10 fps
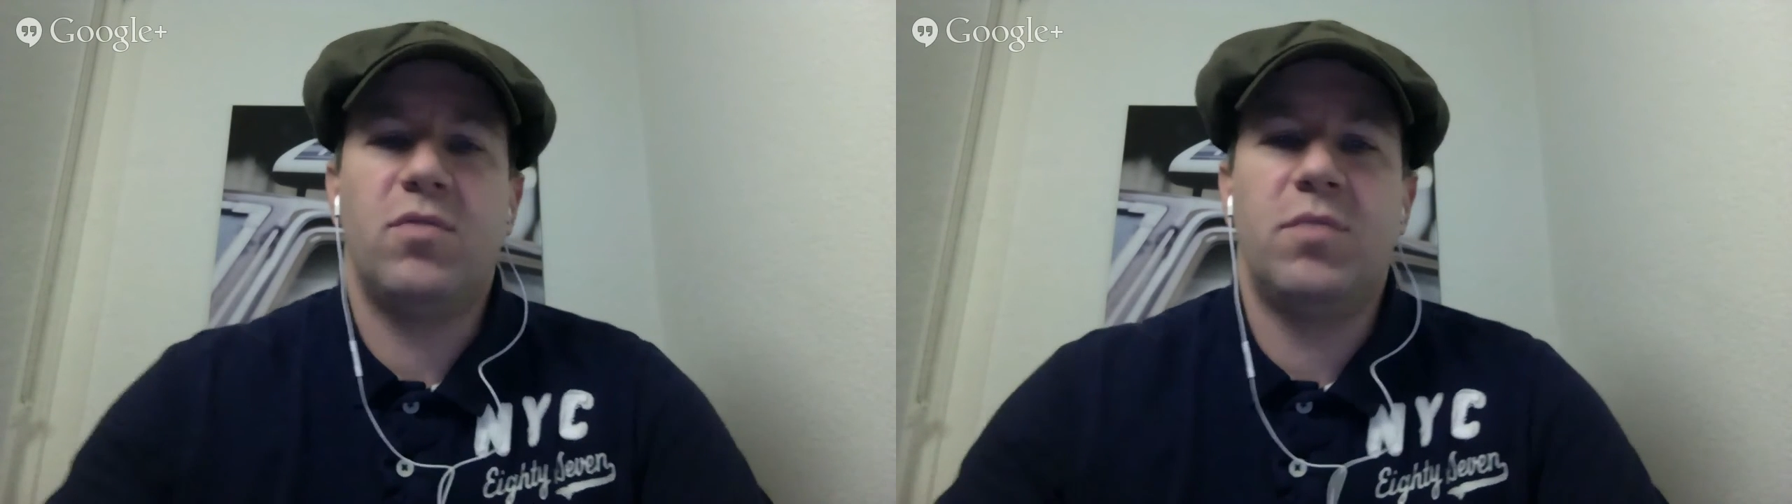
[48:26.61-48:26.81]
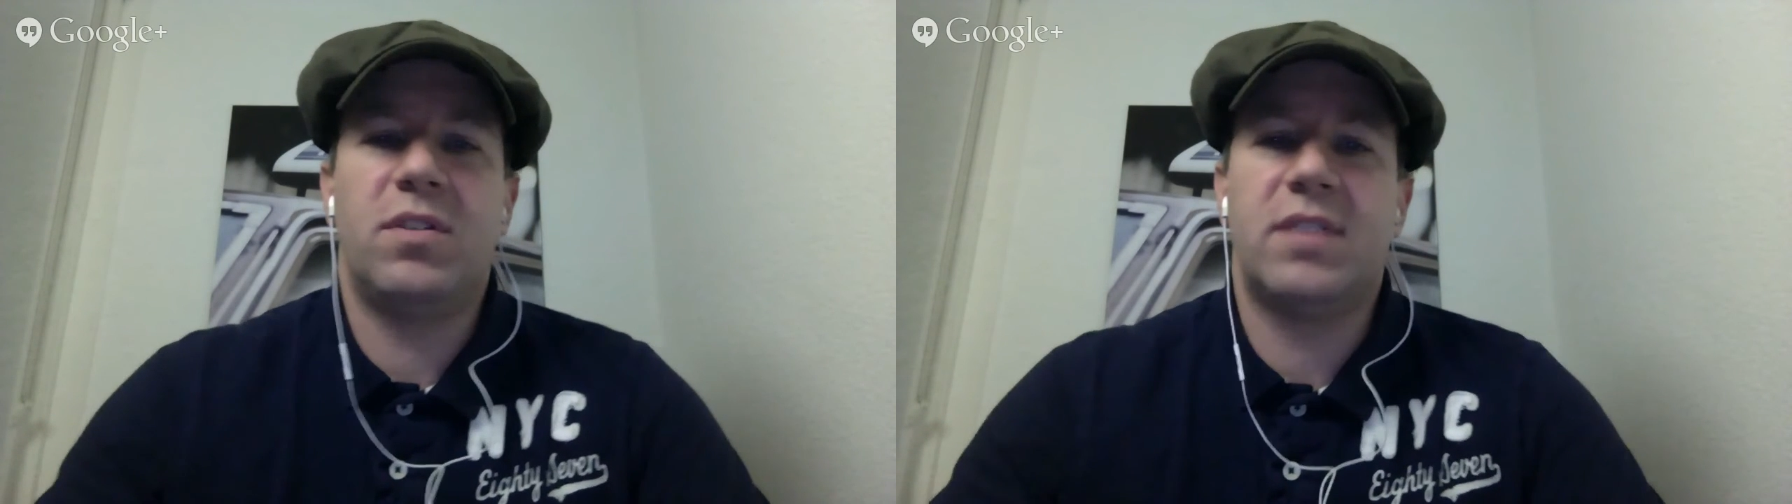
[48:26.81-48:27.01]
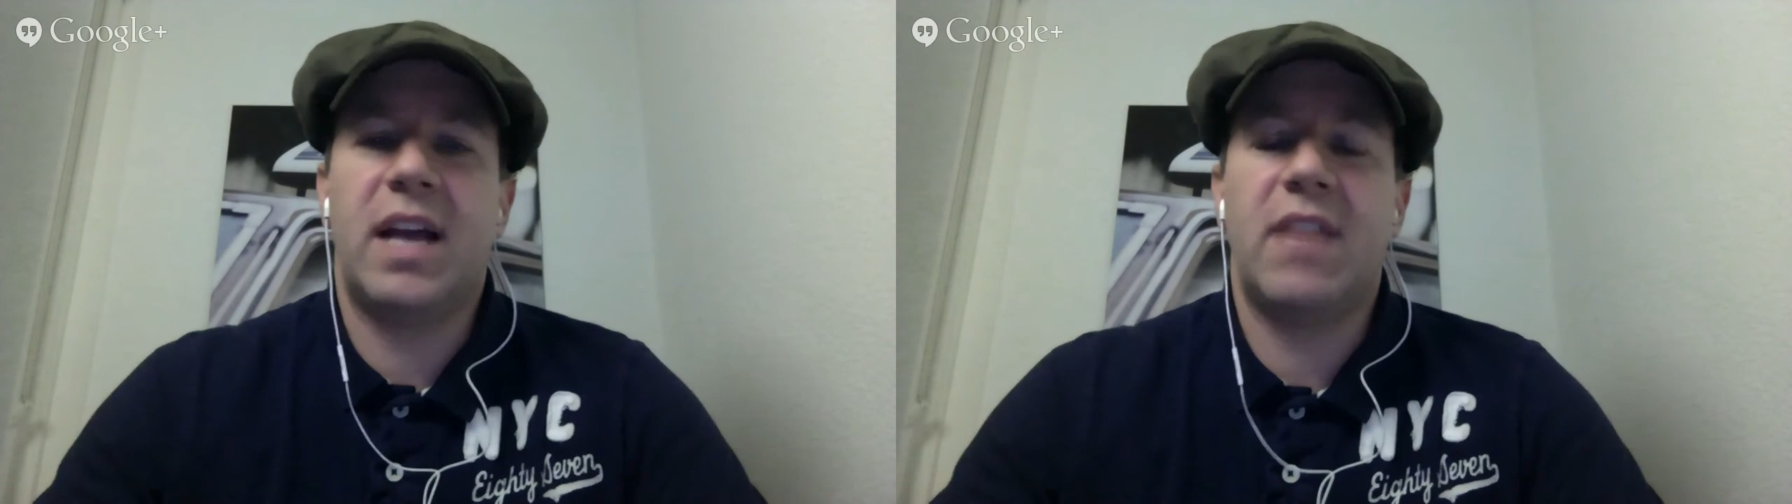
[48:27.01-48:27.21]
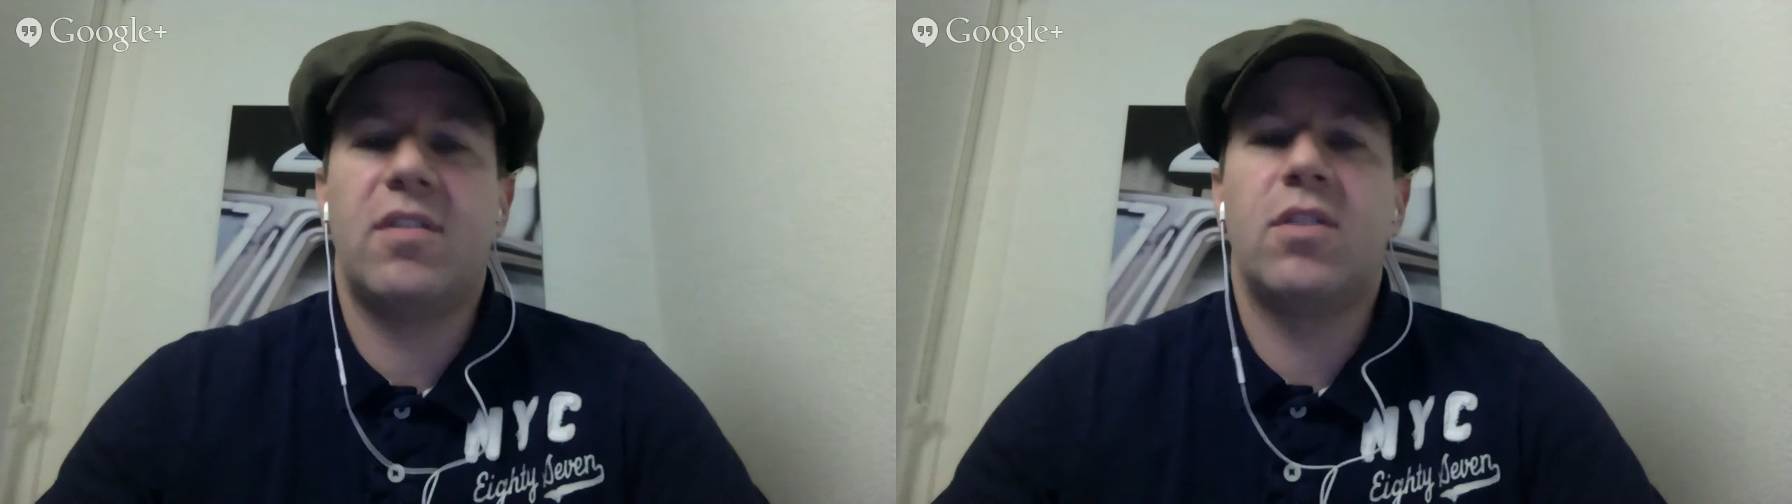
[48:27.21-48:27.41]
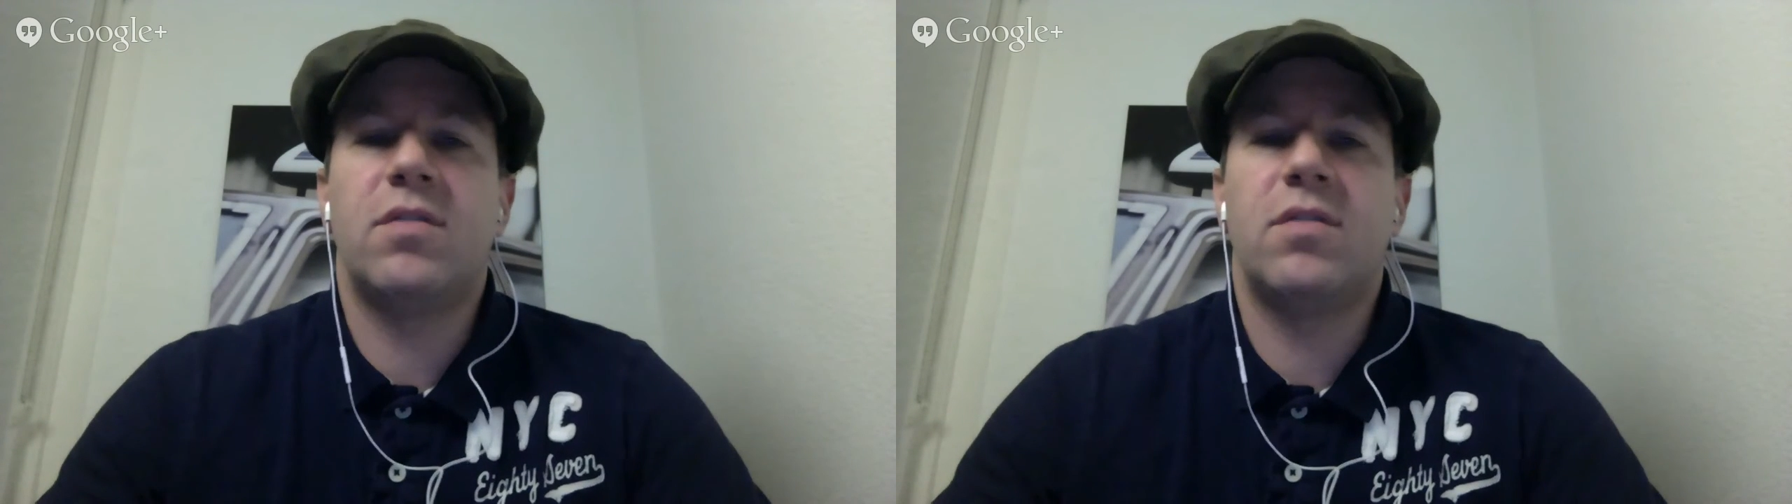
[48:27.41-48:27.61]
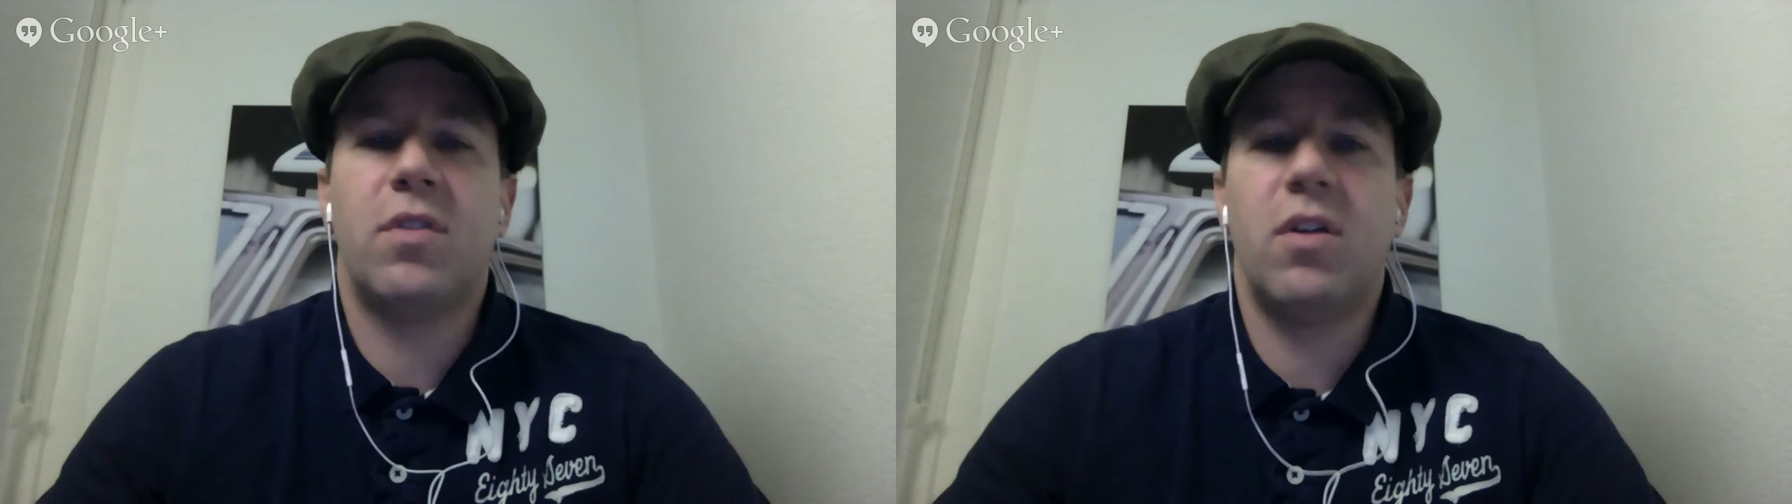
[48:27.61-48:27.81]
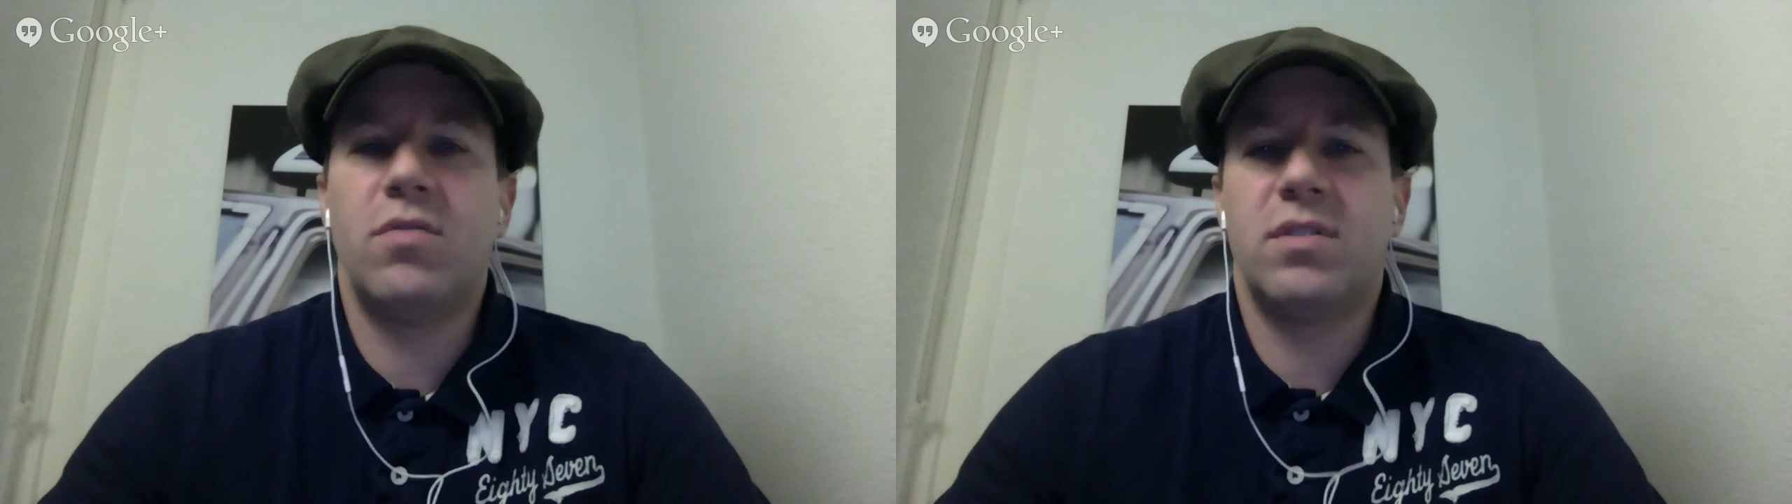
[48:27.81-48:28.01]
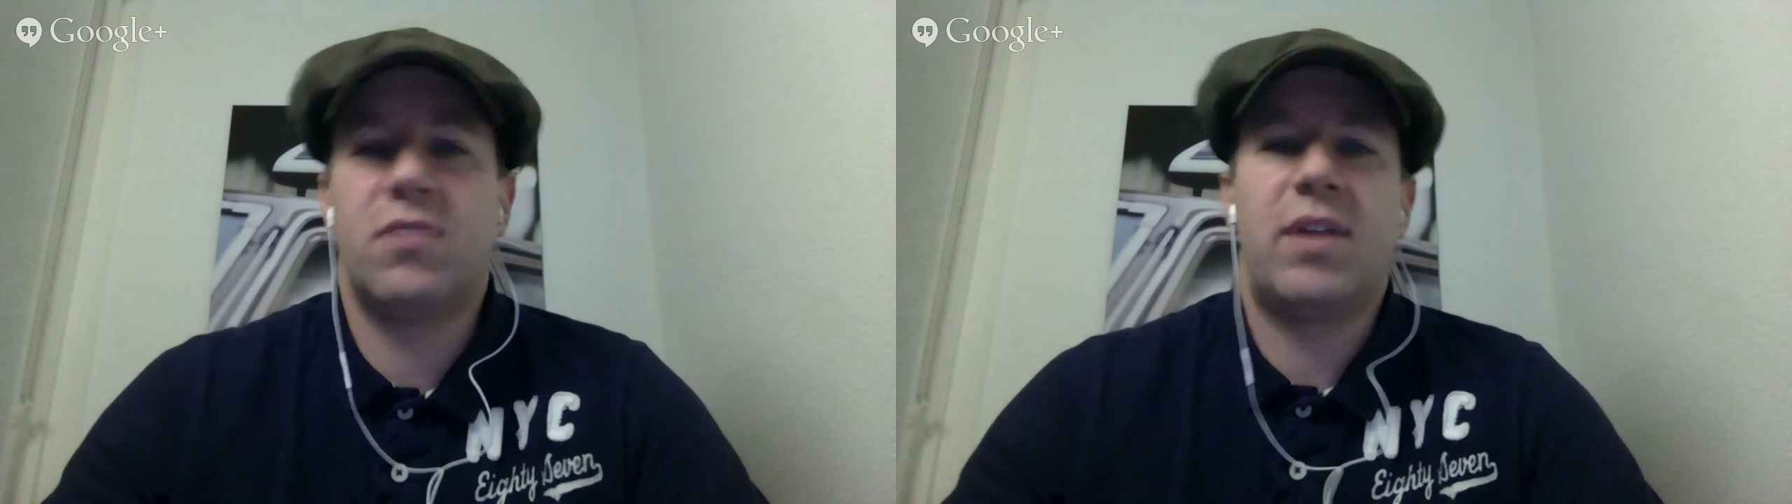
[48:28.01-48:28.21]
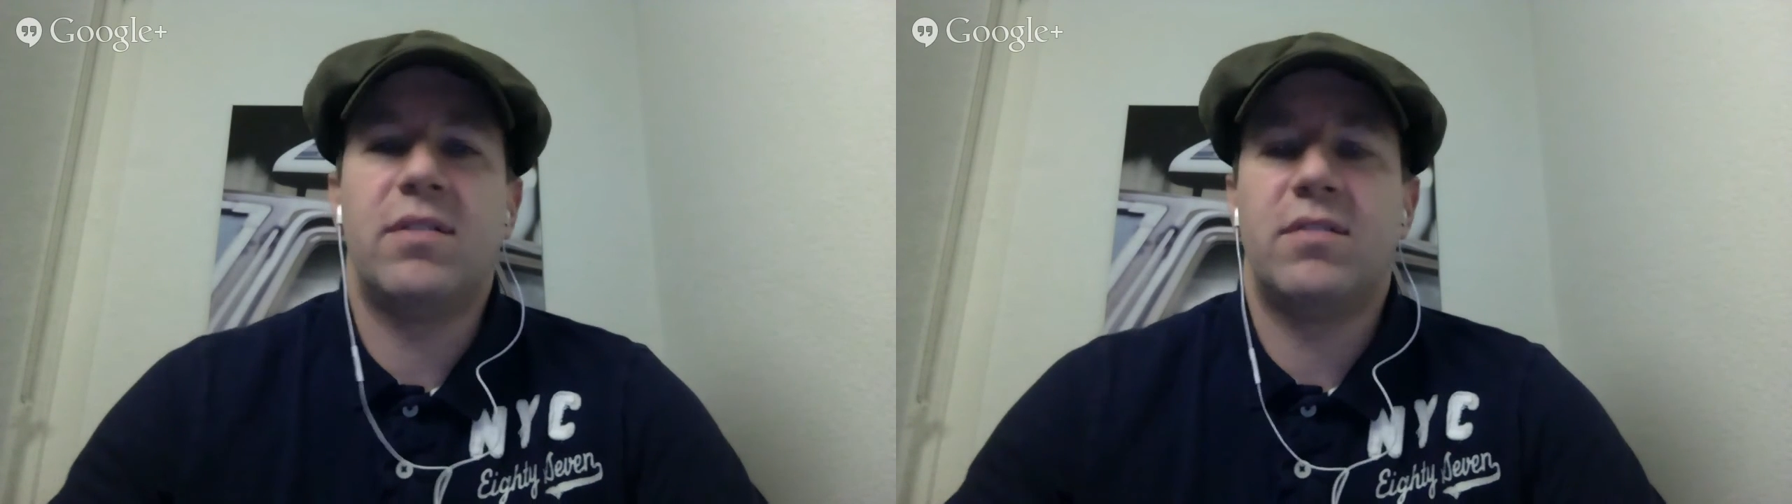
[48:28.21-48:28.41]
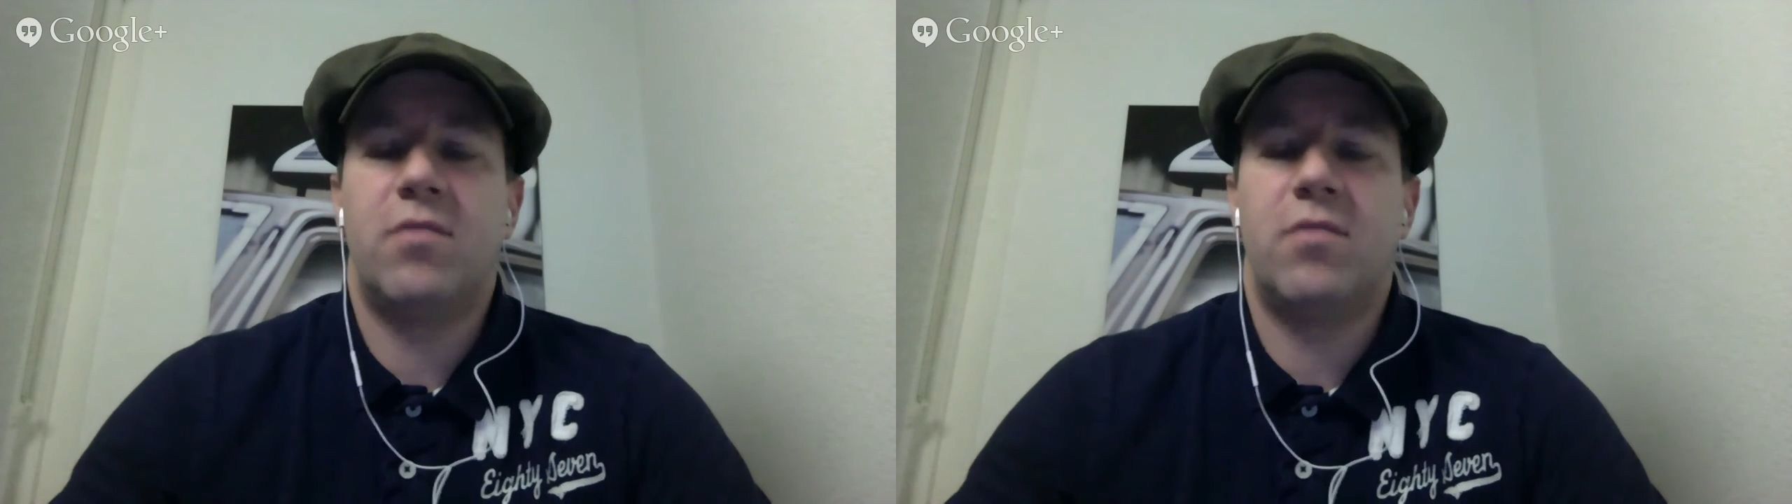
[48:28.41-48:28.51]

because I have a lot of followers around the